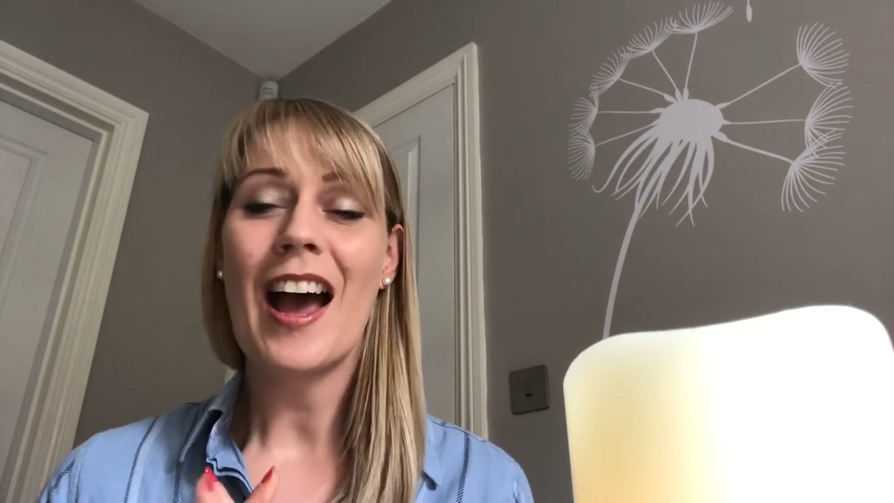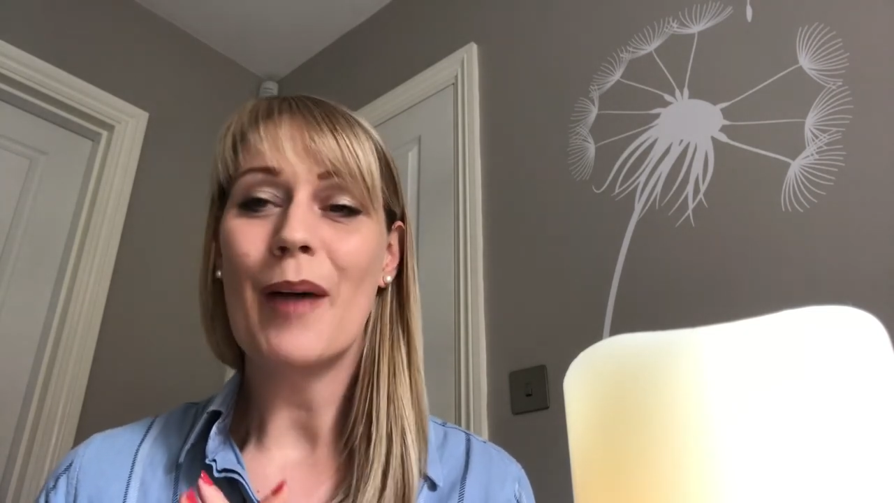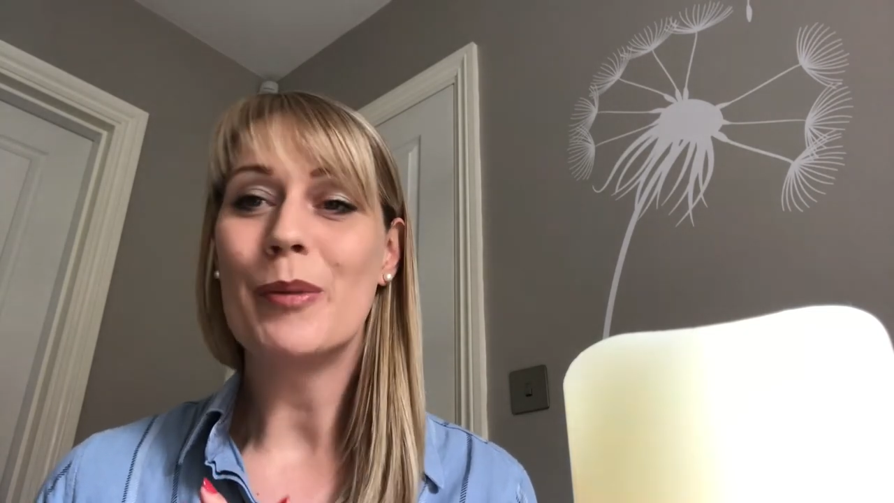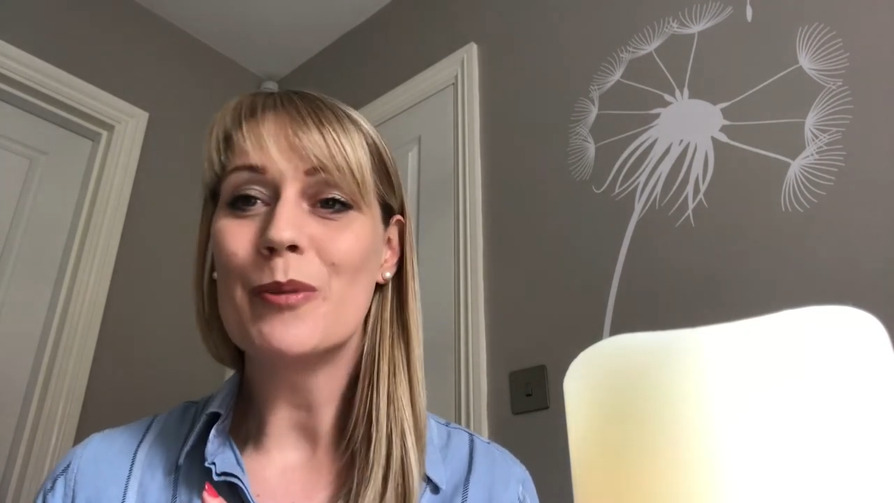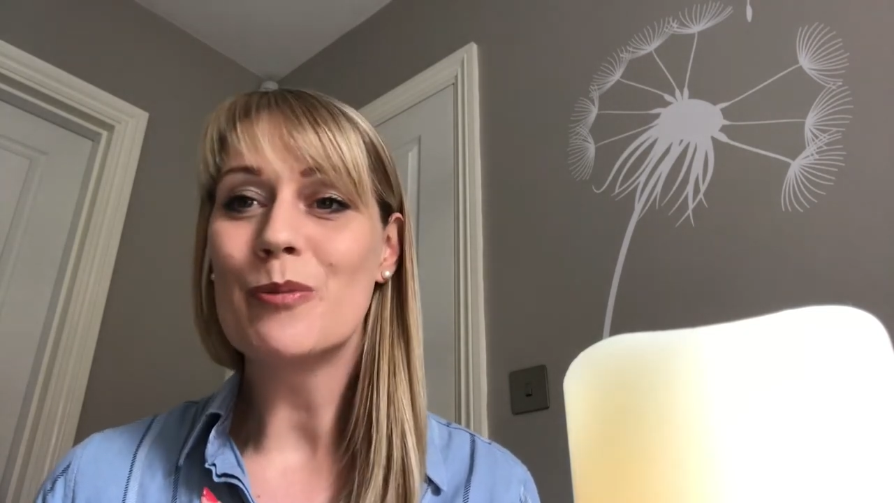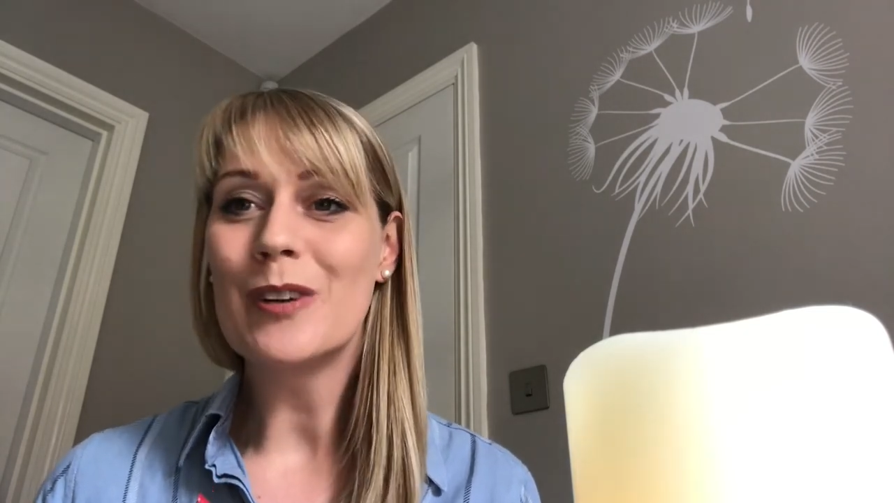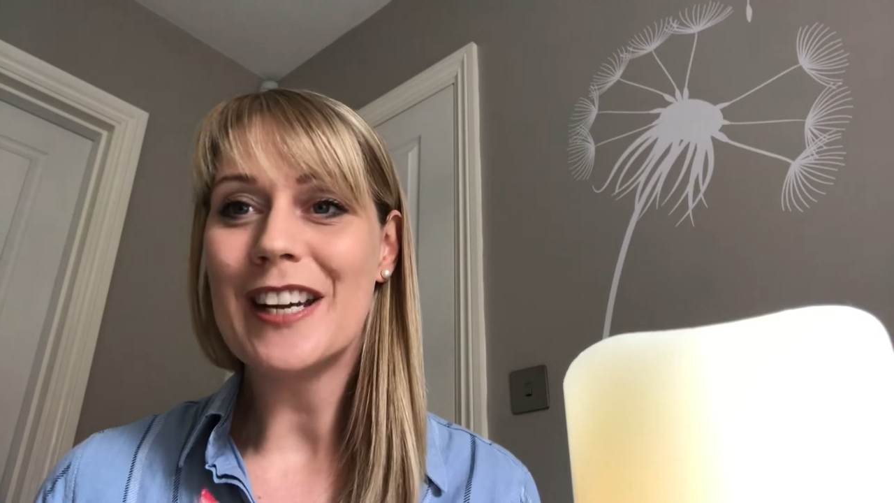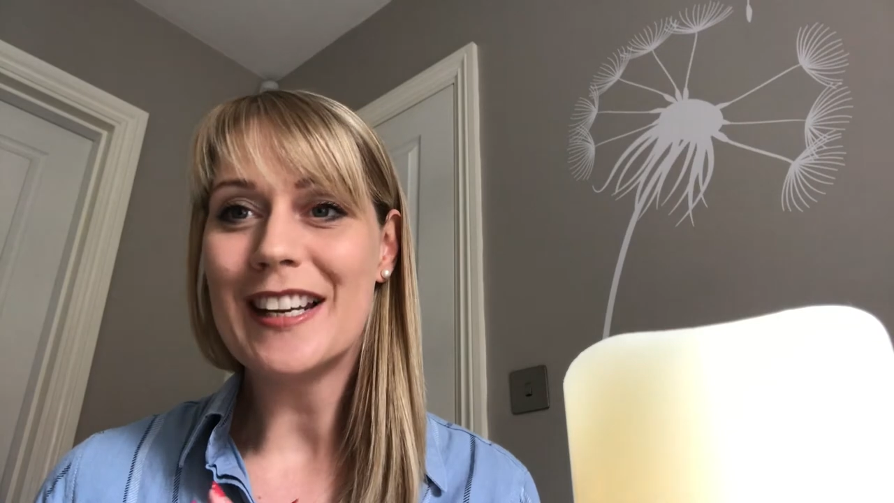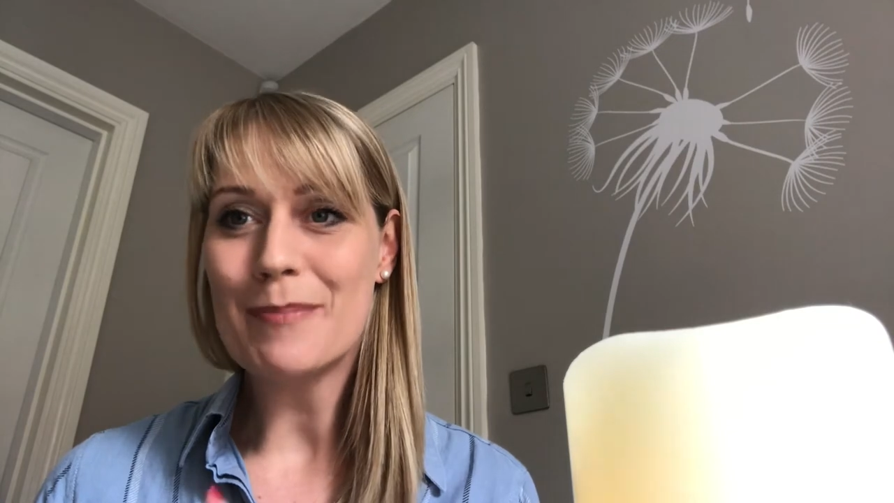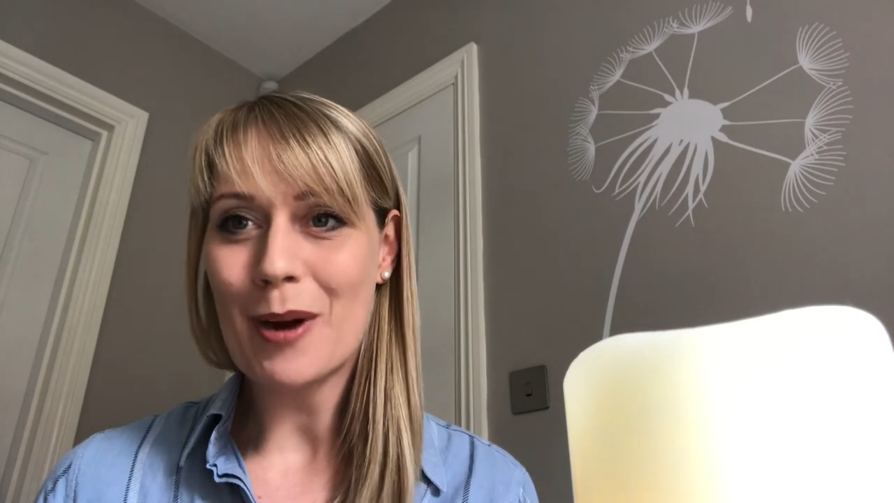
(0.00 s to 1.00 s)
and we're
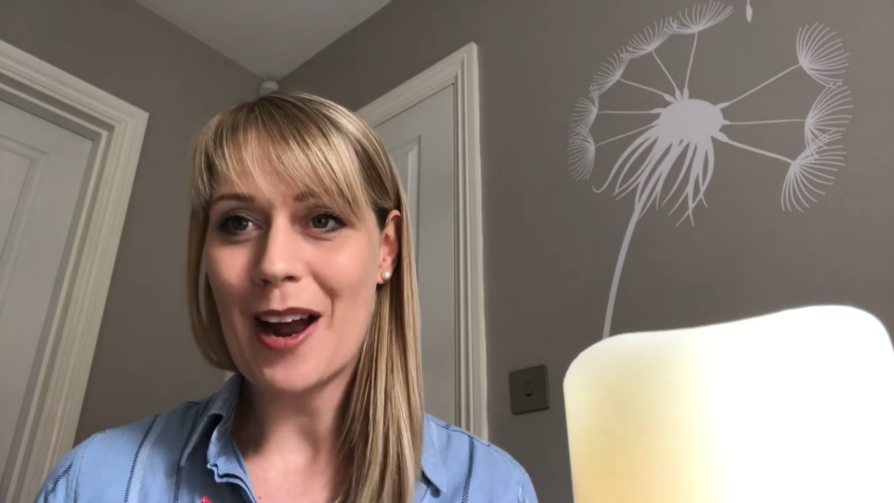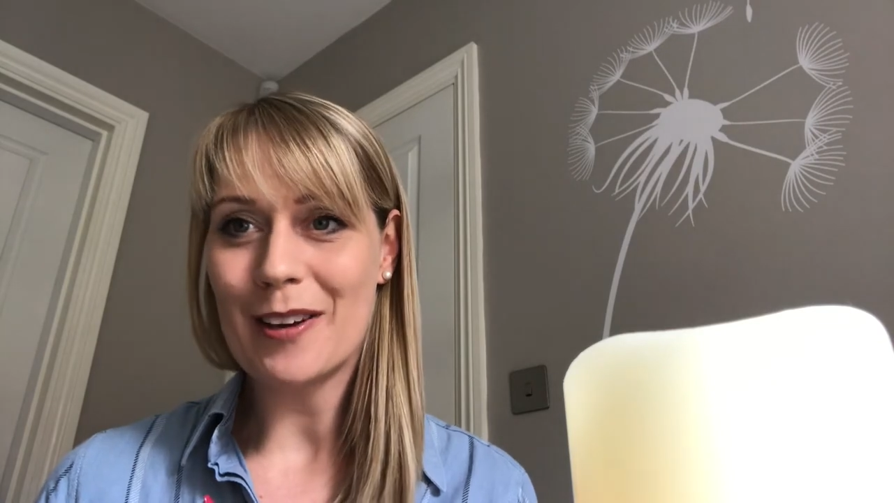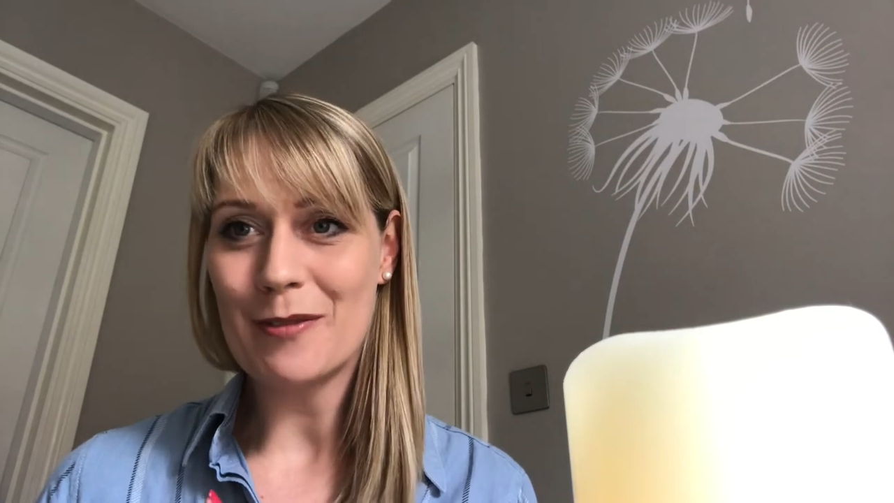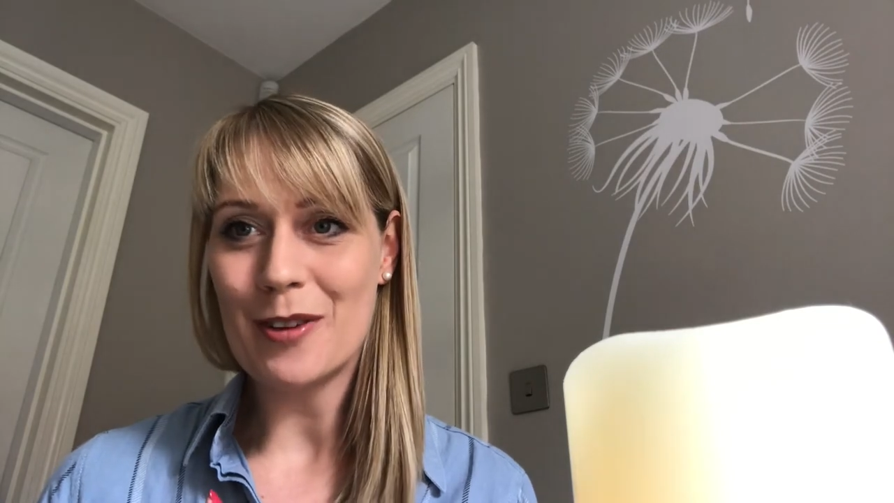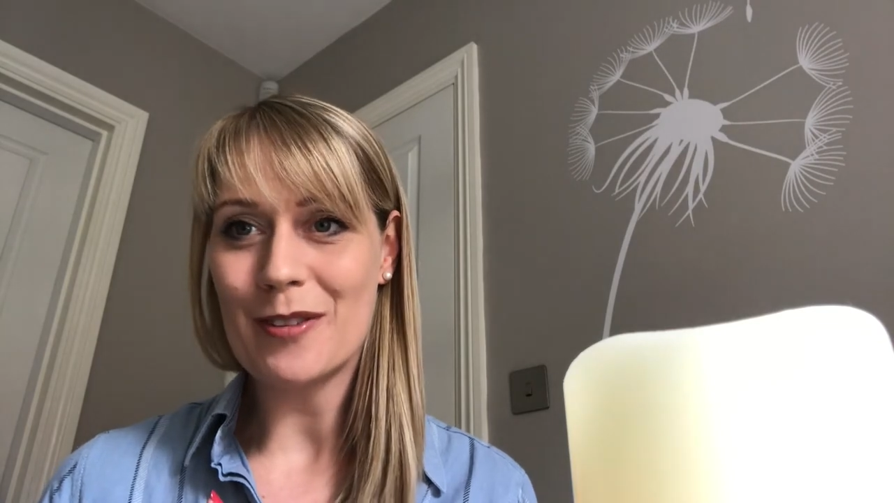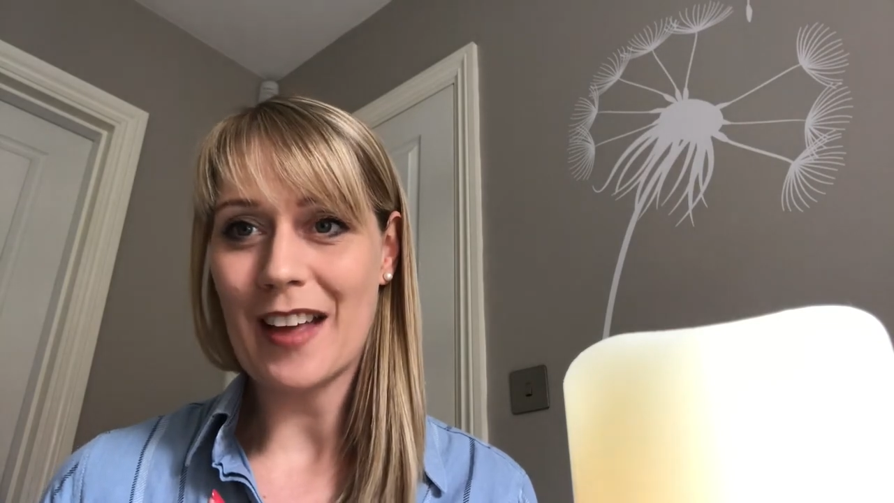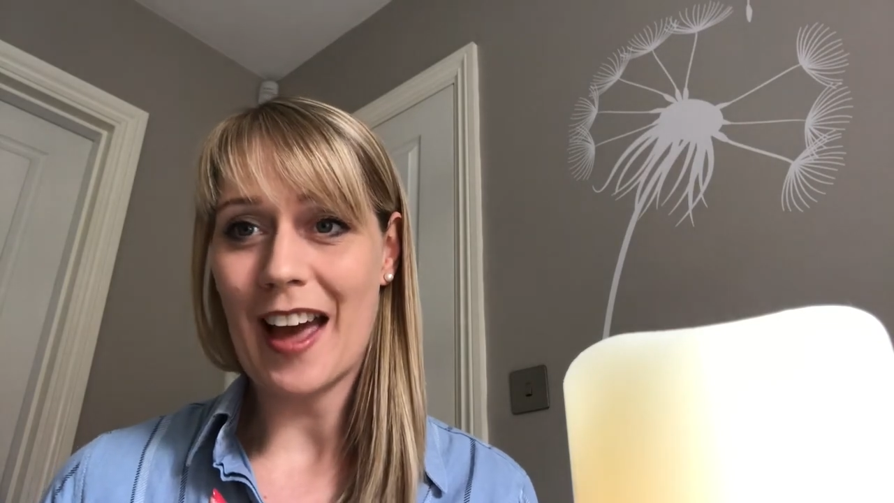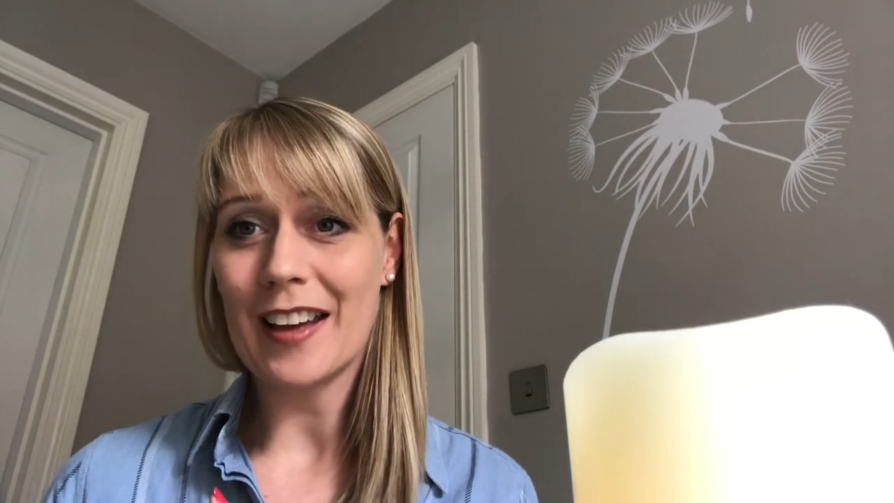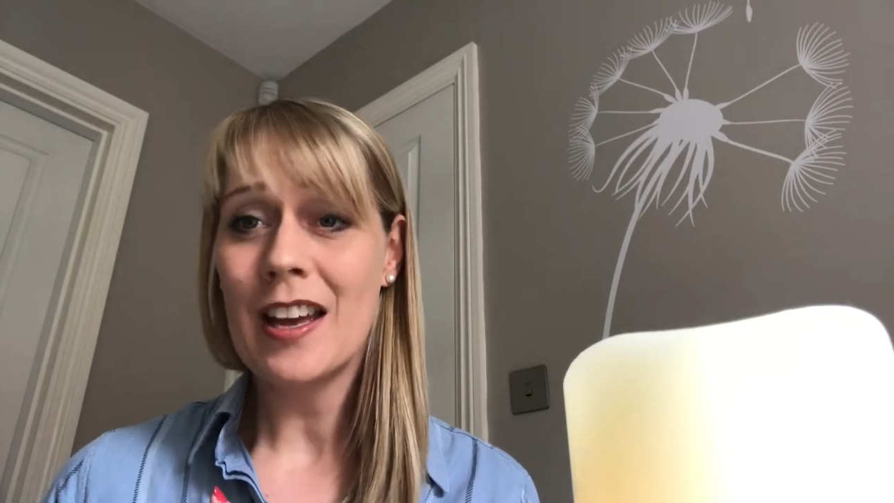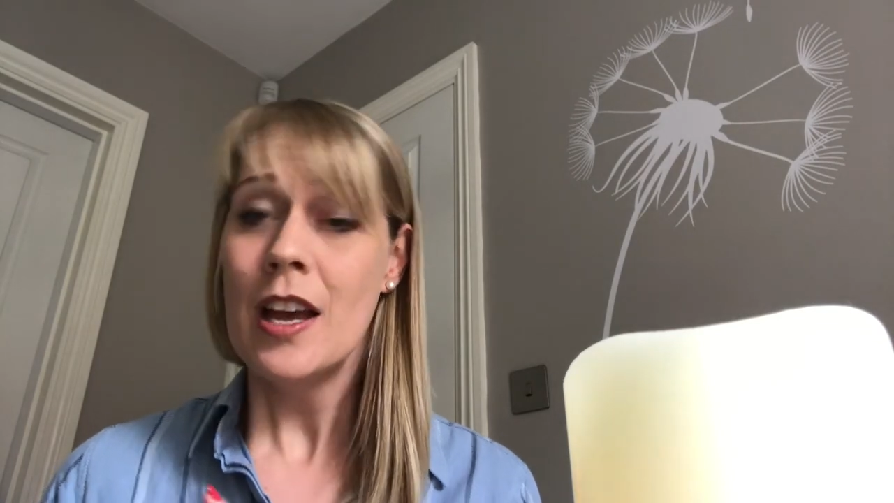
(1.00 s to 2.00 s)
really proud of you,
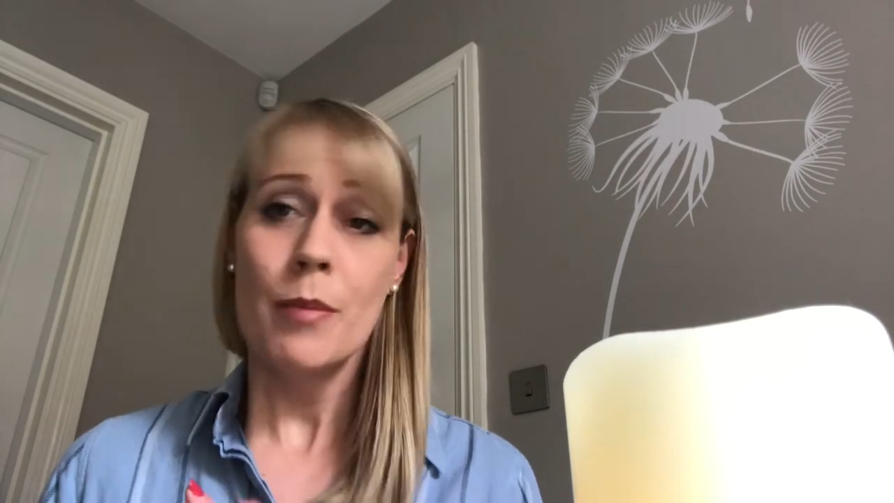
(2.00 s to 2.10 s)
Zach.